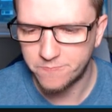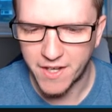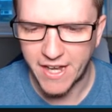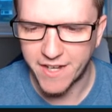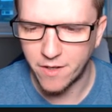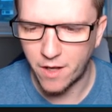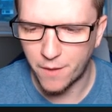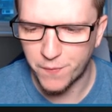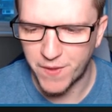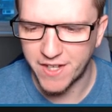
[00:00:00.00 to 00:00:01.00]
Okay,
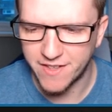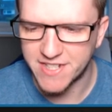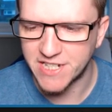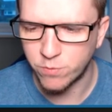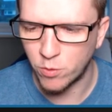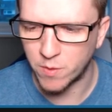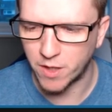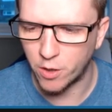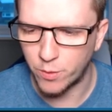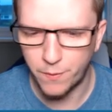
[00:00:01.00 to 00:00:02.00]
I think this is what
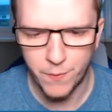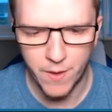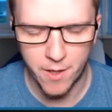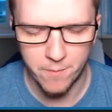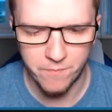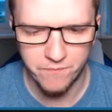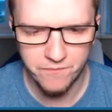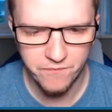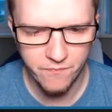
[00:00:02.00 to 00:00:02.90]
we'll go with. Don't